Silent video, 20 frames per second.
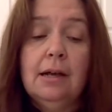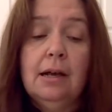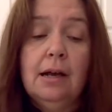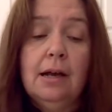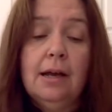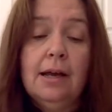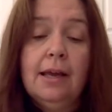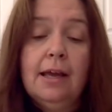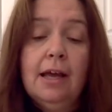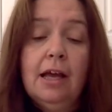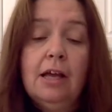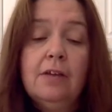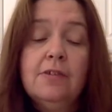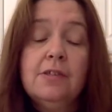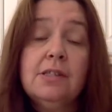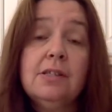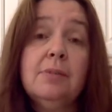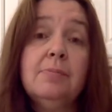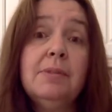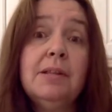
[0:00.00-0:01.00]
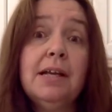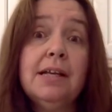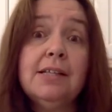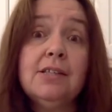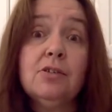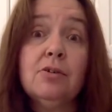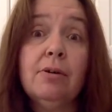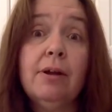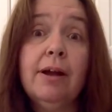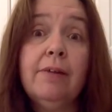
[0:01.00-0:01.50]
I have some
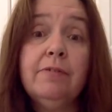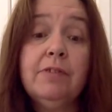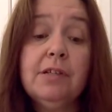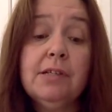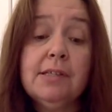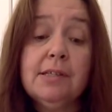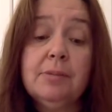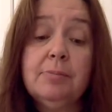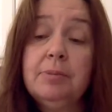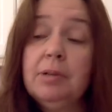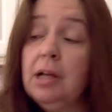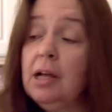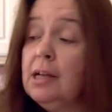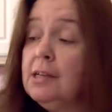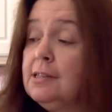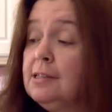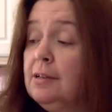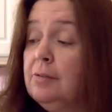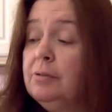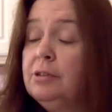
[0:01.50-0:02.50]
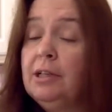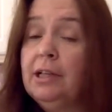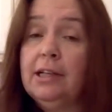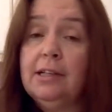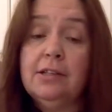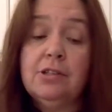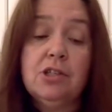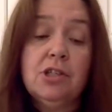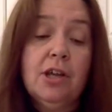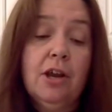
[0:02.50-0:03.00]
nice crafting supplies I would
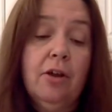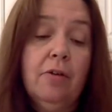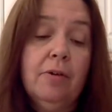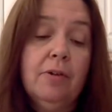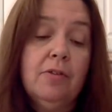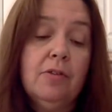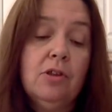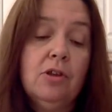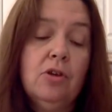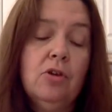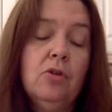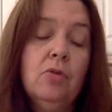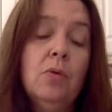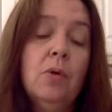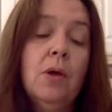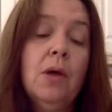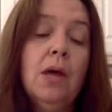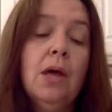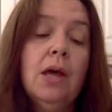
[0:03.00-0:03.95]
like to share with you.